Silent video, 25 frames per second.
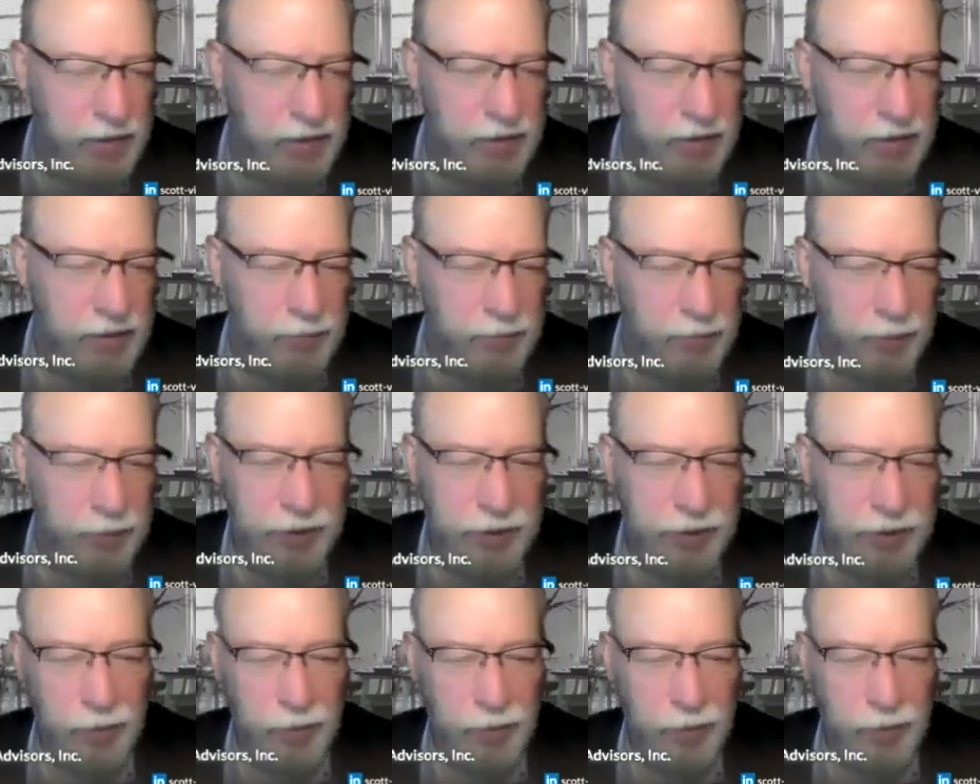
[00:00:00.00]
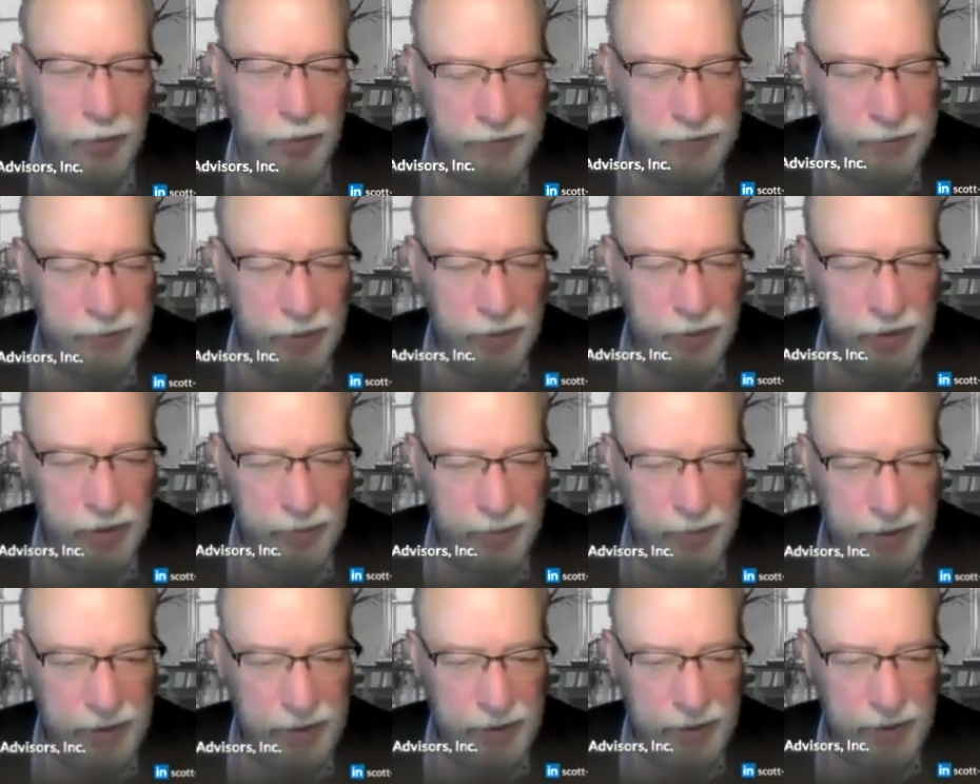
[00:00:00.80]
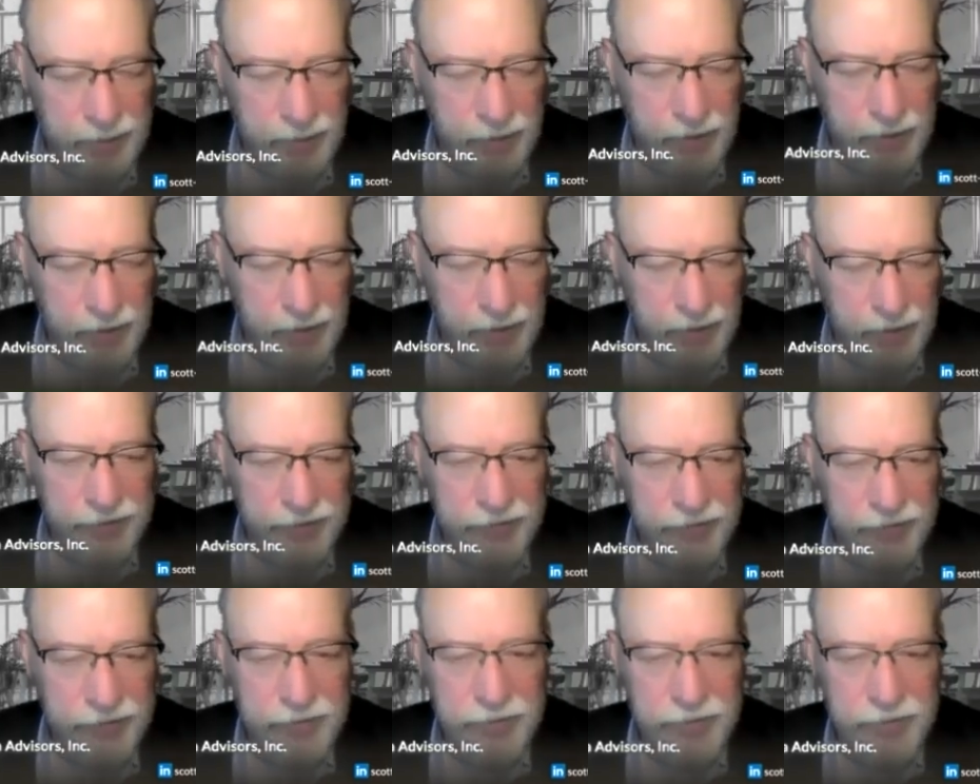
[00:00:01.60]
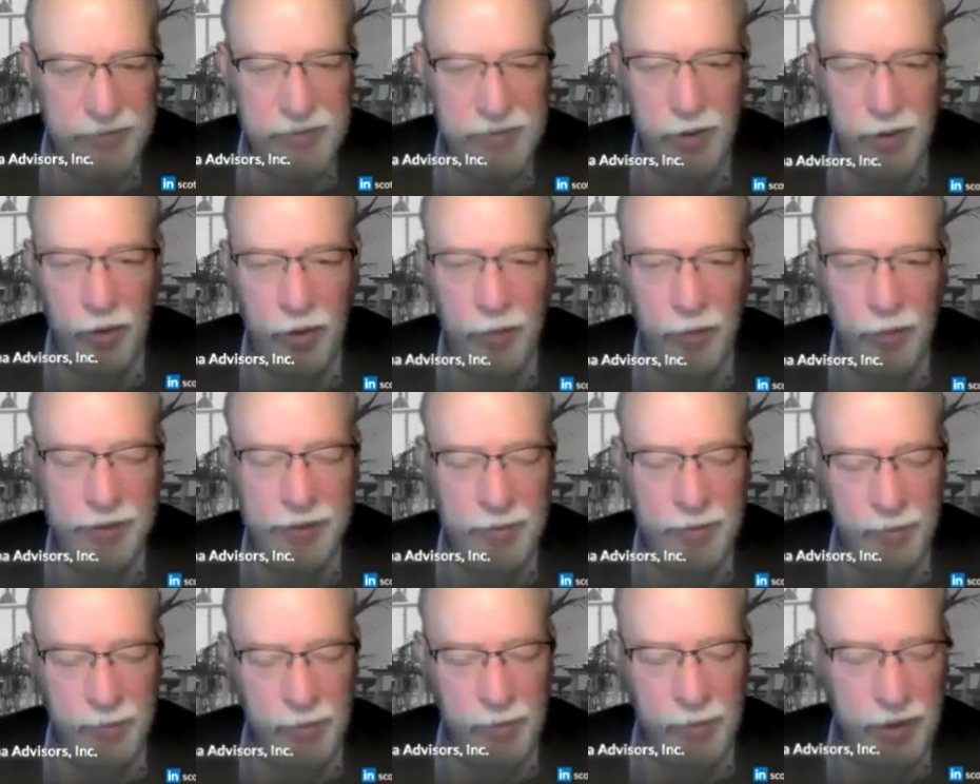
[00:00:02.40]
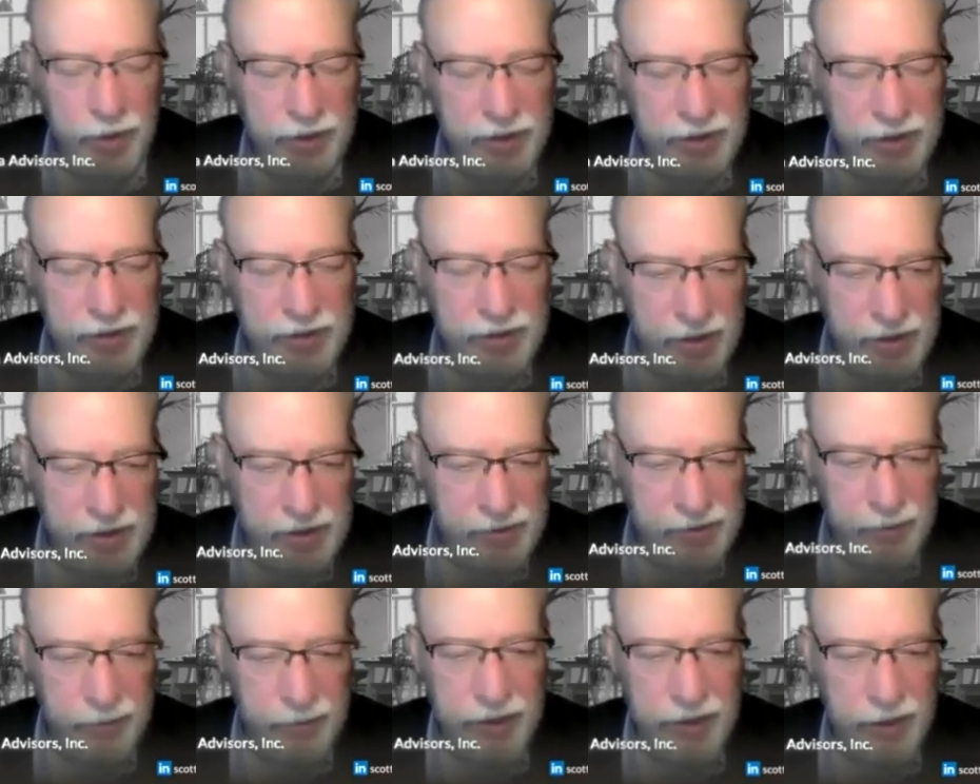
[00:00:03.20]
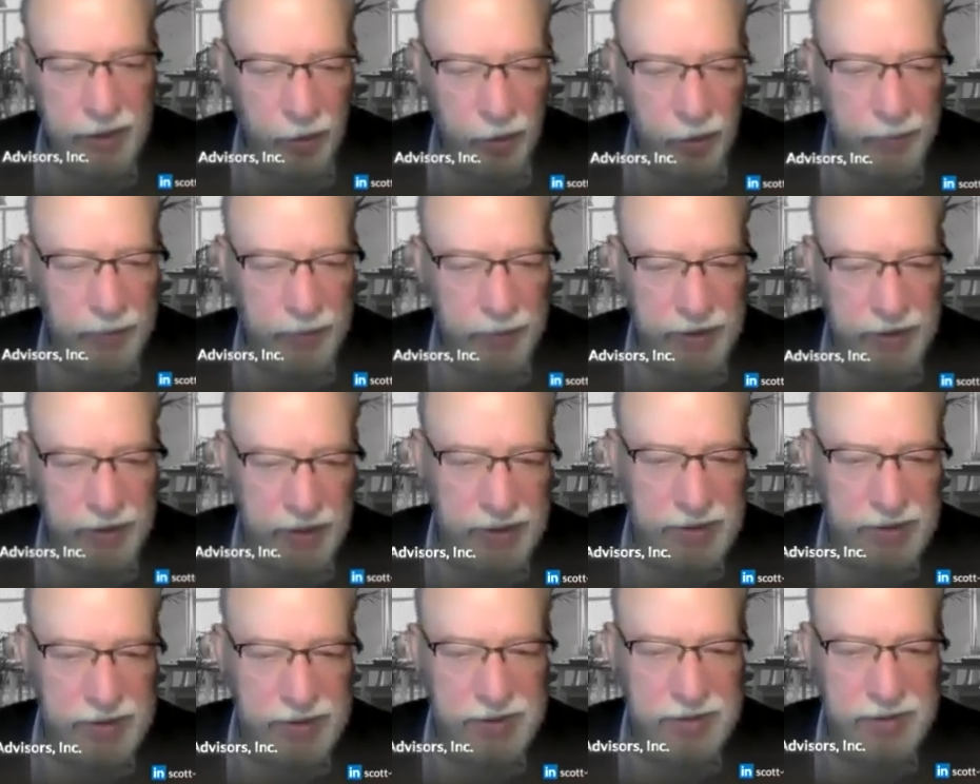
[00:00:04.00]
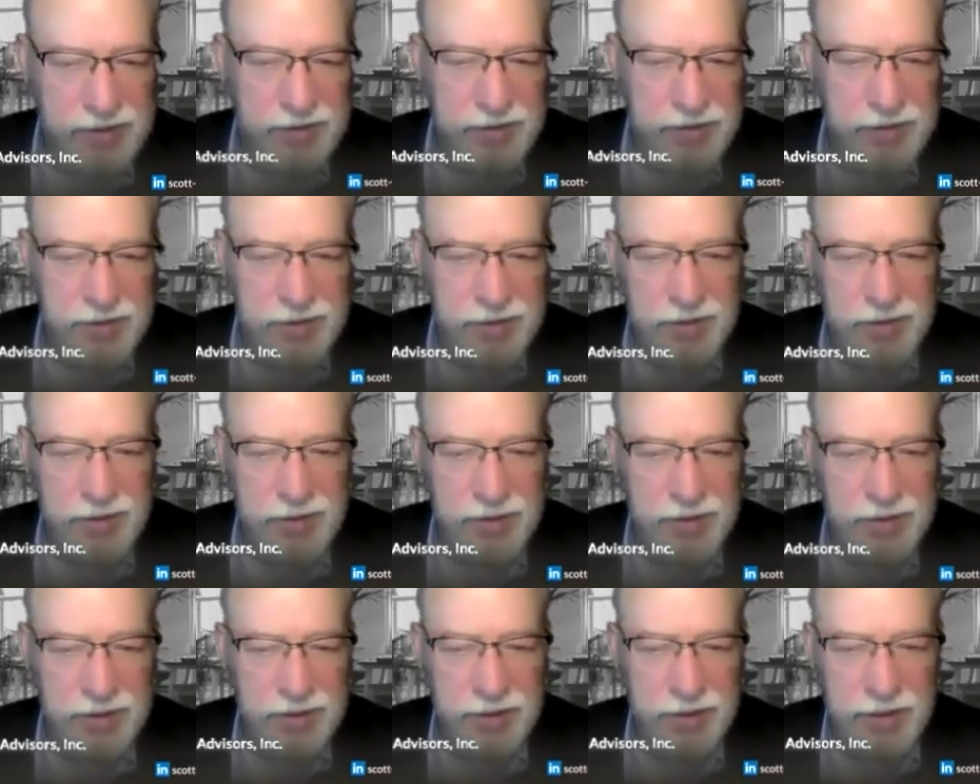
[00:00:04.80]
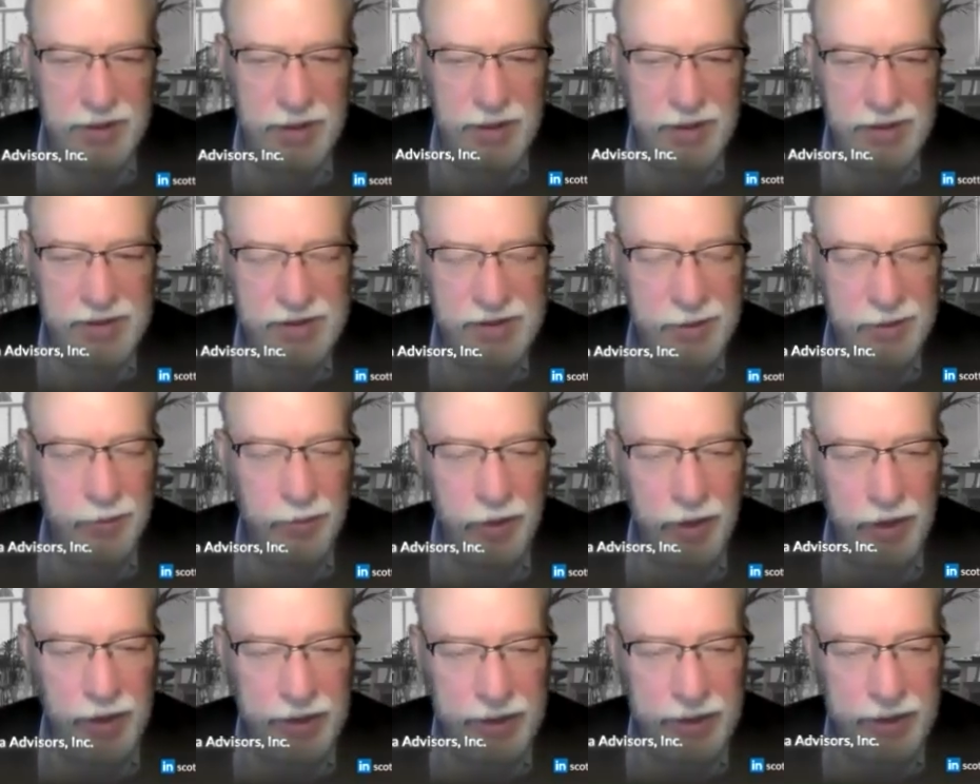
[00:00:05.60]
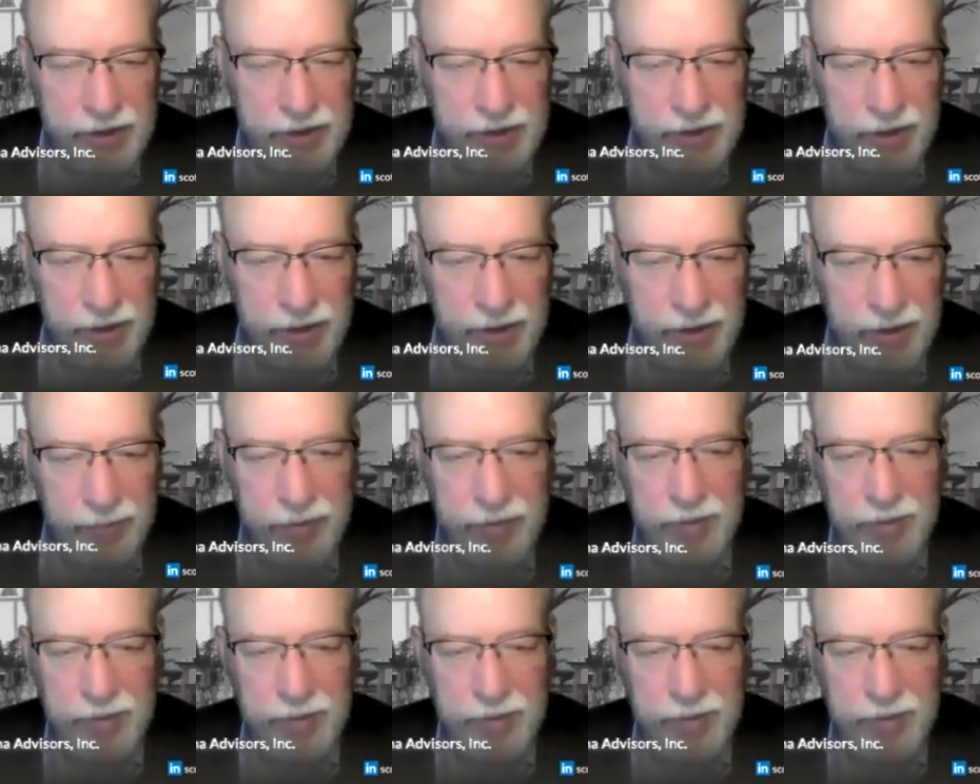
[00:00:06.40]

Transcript: putting away a few $100 a month, hoping the market does what I hope it does, and see where I end up.